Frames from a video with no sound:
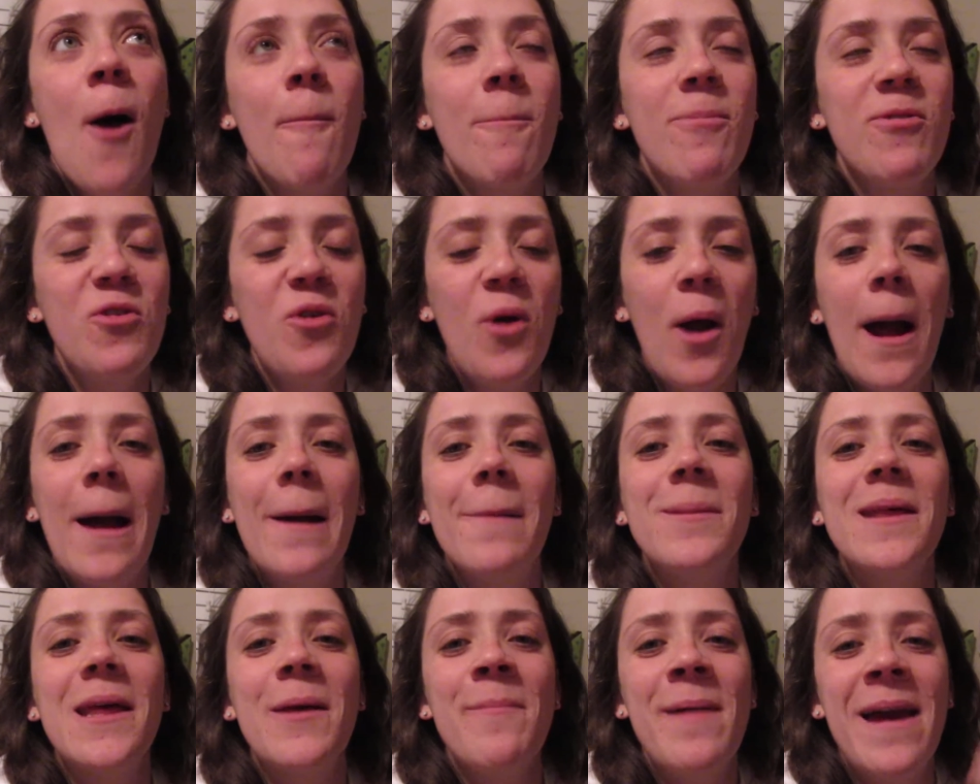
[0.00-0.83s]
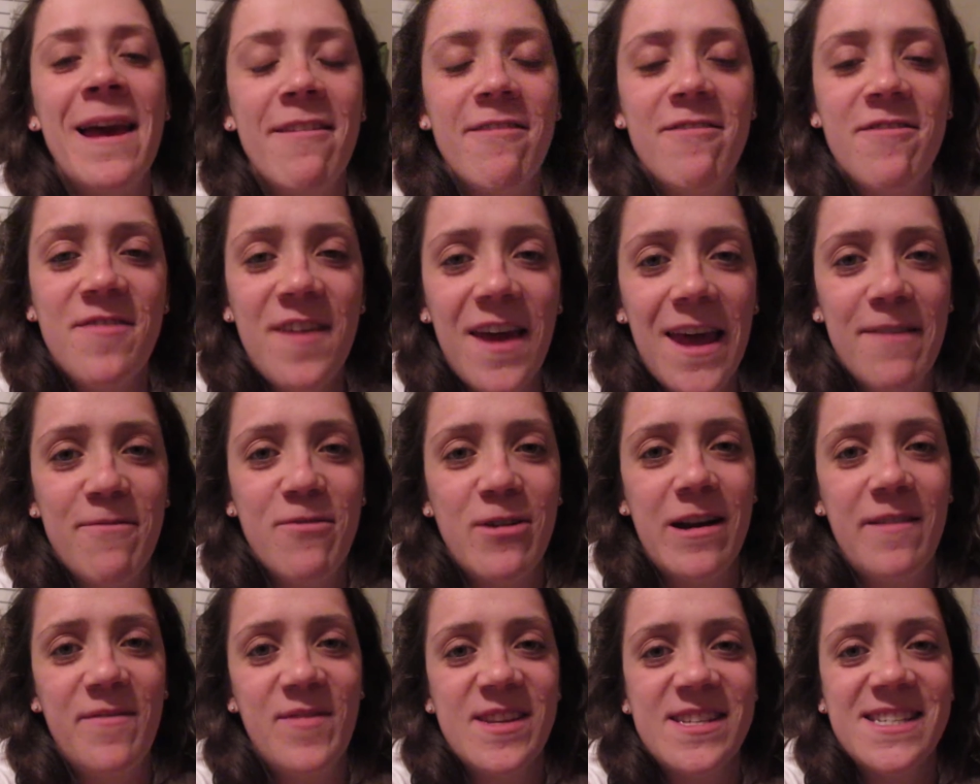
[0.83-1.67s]
probably my
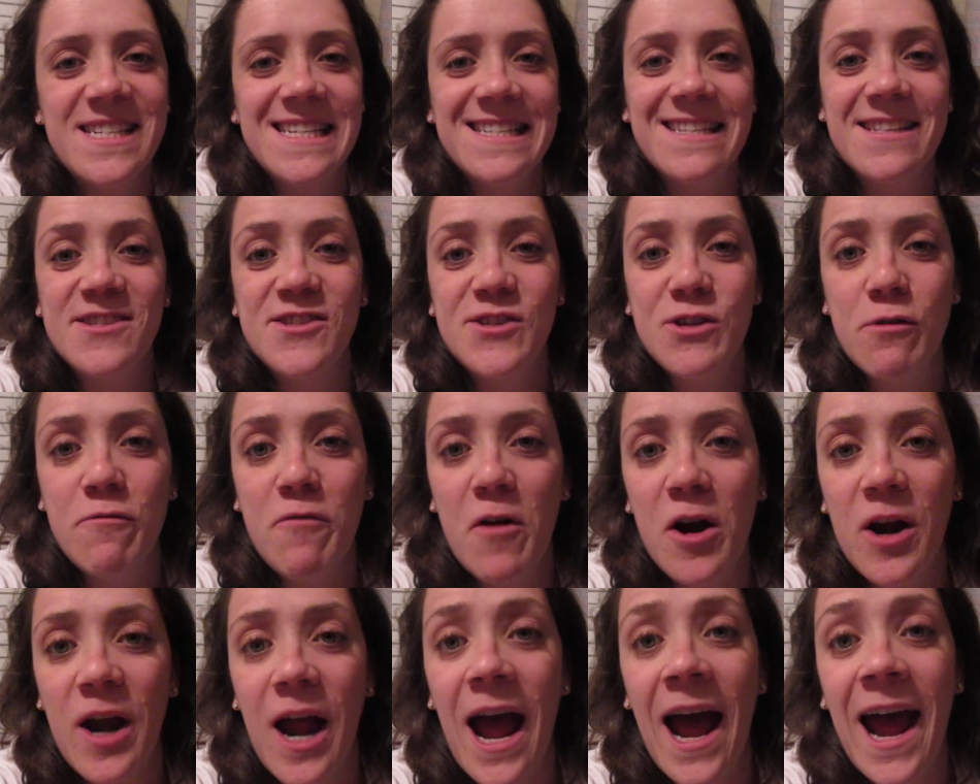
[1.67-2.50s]
favorite of the season so far.